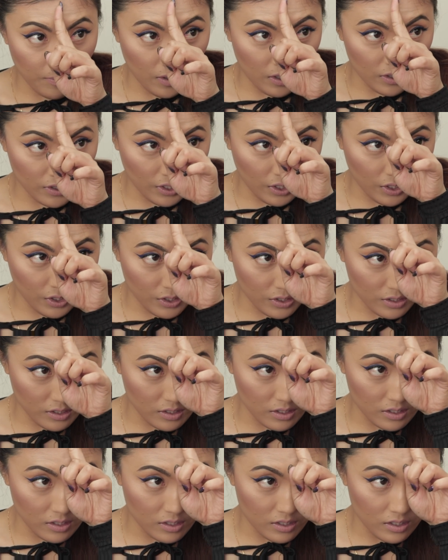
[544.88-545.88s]

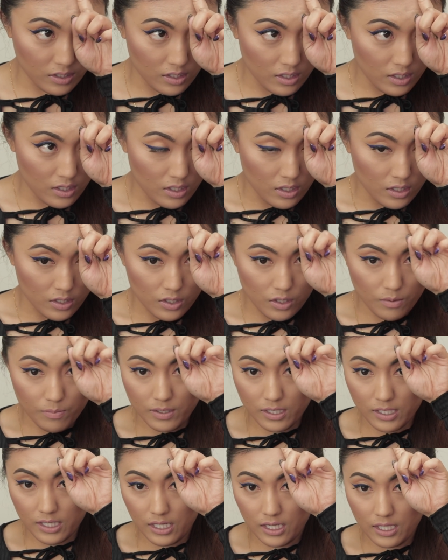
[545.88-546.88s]
partition to
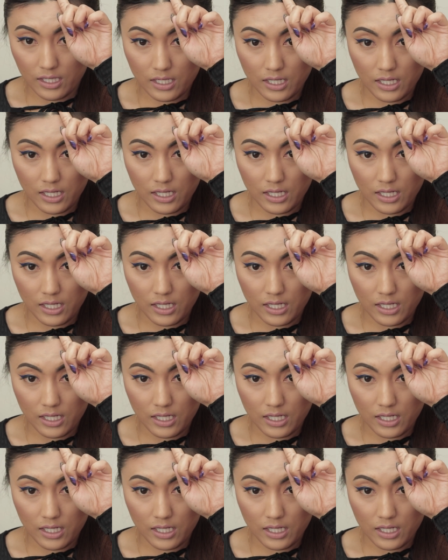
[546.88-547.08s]
be seen